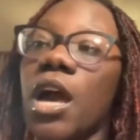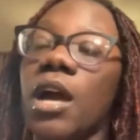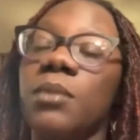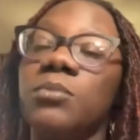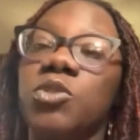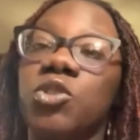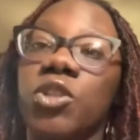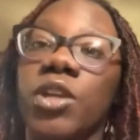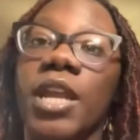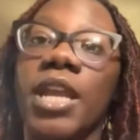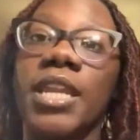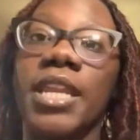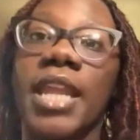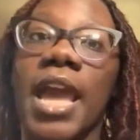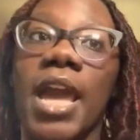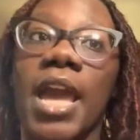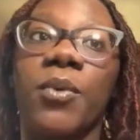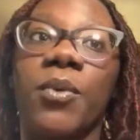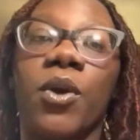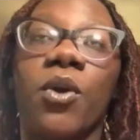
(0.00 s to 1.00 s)
Trey and
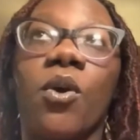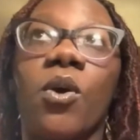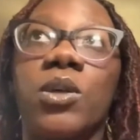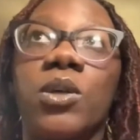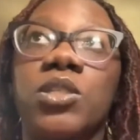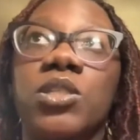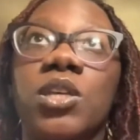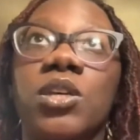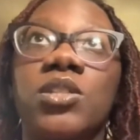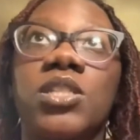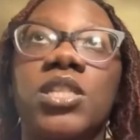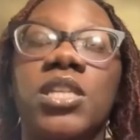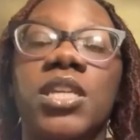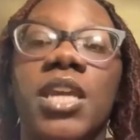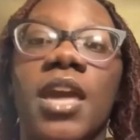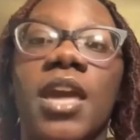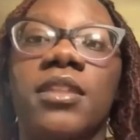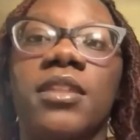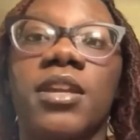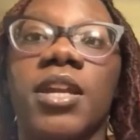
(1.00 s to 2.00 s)
I were also
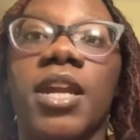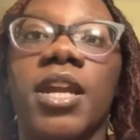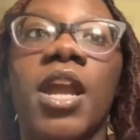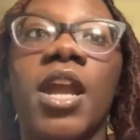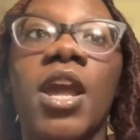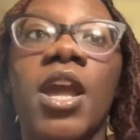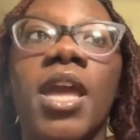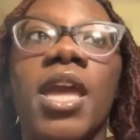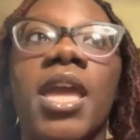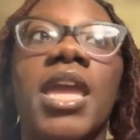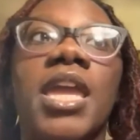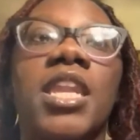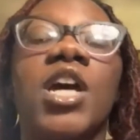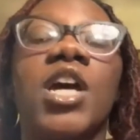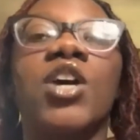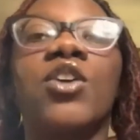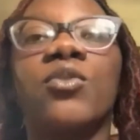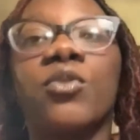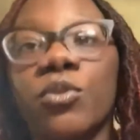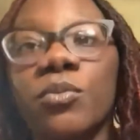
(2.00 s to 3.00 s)
together in
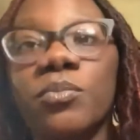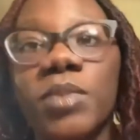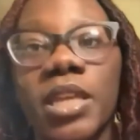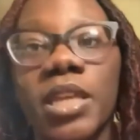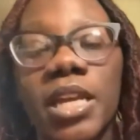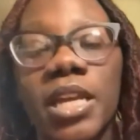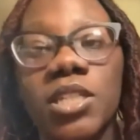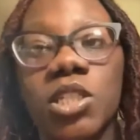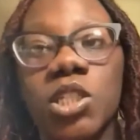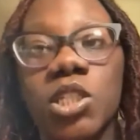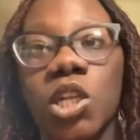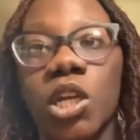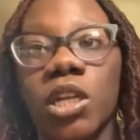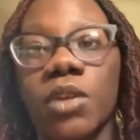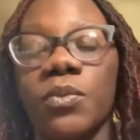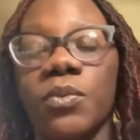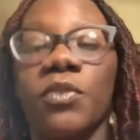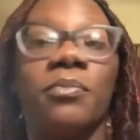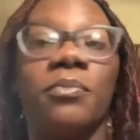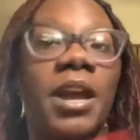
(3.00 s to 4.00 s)
a group that I
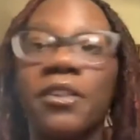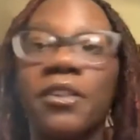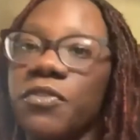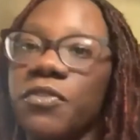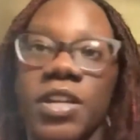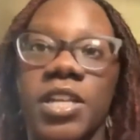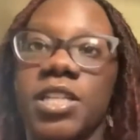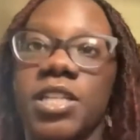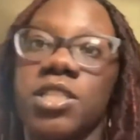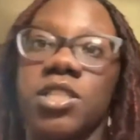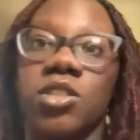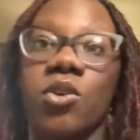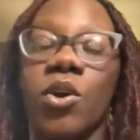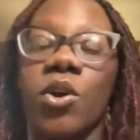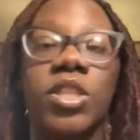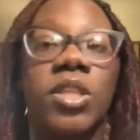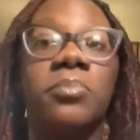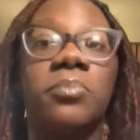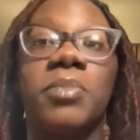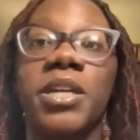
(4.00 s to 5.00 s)
started with my friends
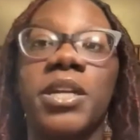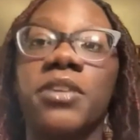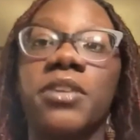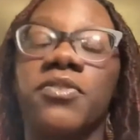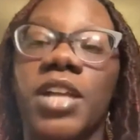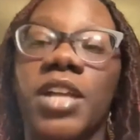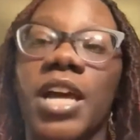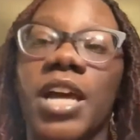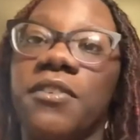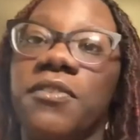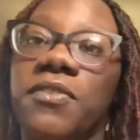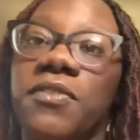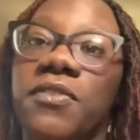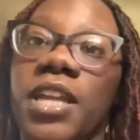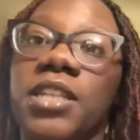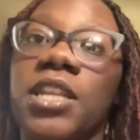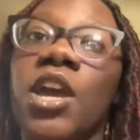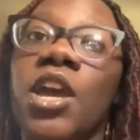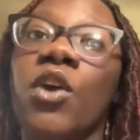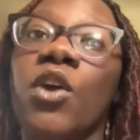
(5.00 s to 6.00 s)
called the Butterfly
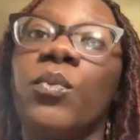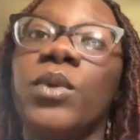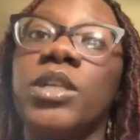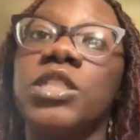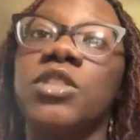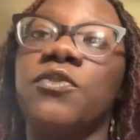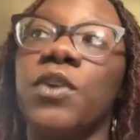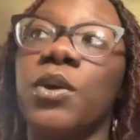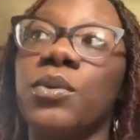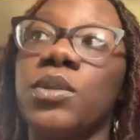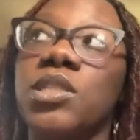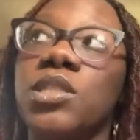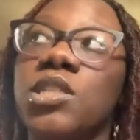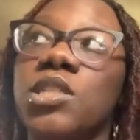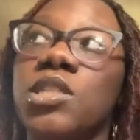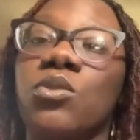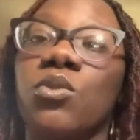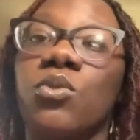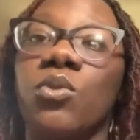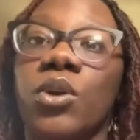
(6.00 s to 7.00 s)
Effect, which
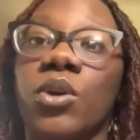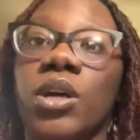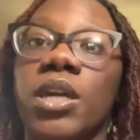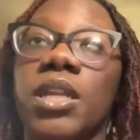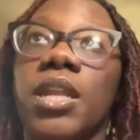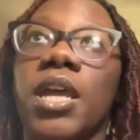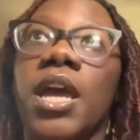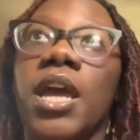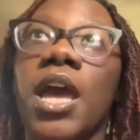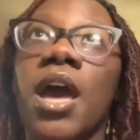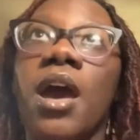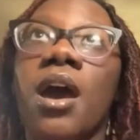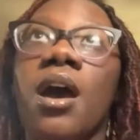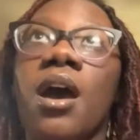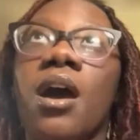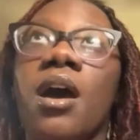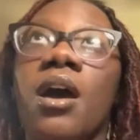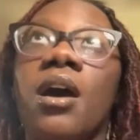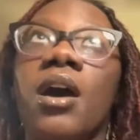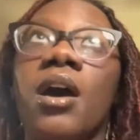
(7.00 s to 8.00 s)
focuses on
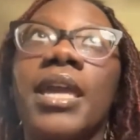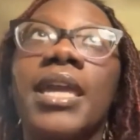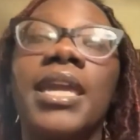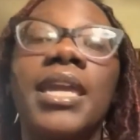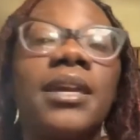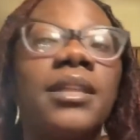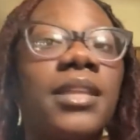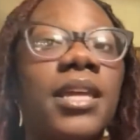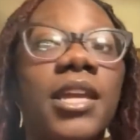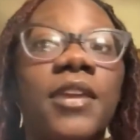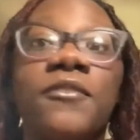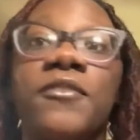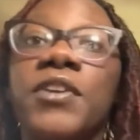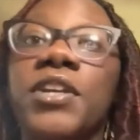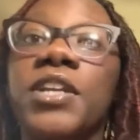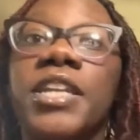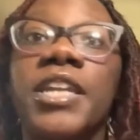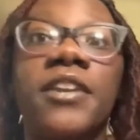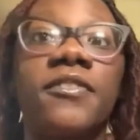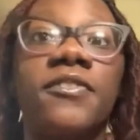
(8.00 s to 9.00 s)
healing,
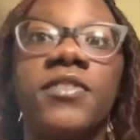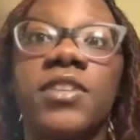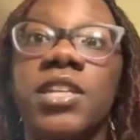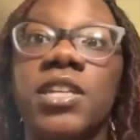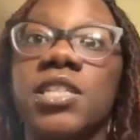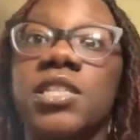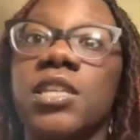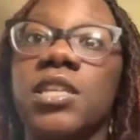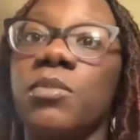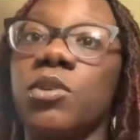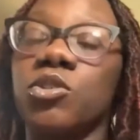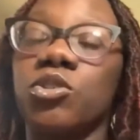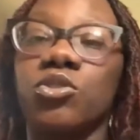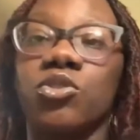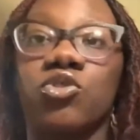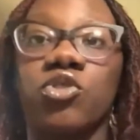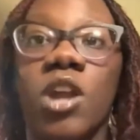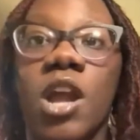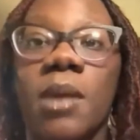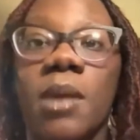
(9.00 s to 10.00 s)
forgiveness, emotional
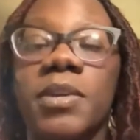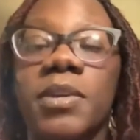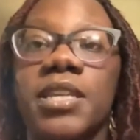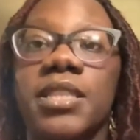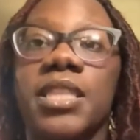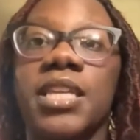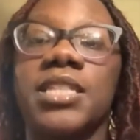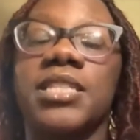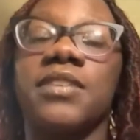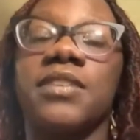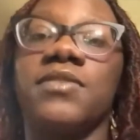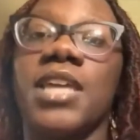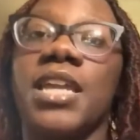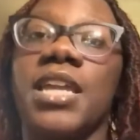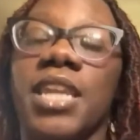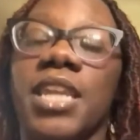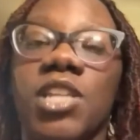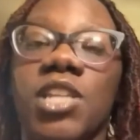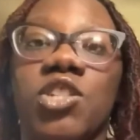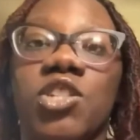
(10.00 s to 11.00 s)
trauma, and things of
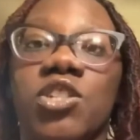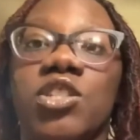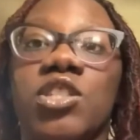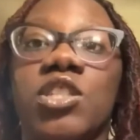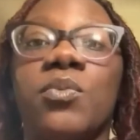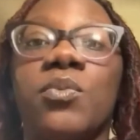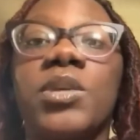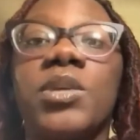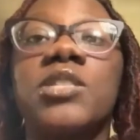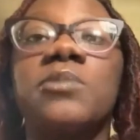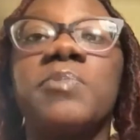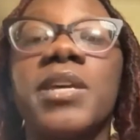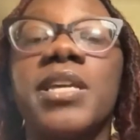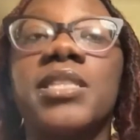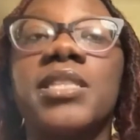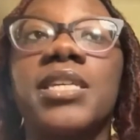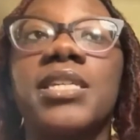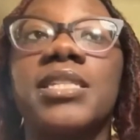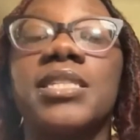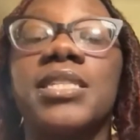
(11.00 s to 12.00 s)
that nature. So we
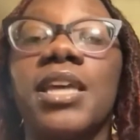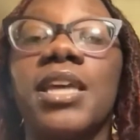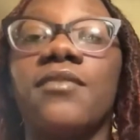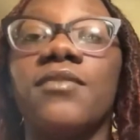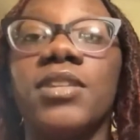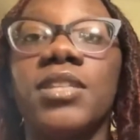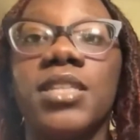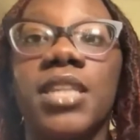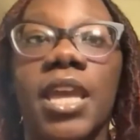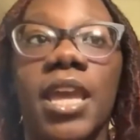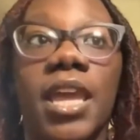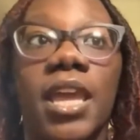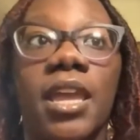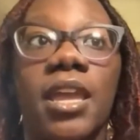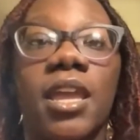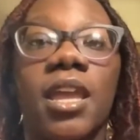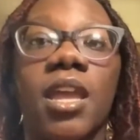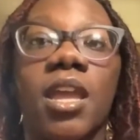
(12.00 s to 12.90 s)
spent a 7-day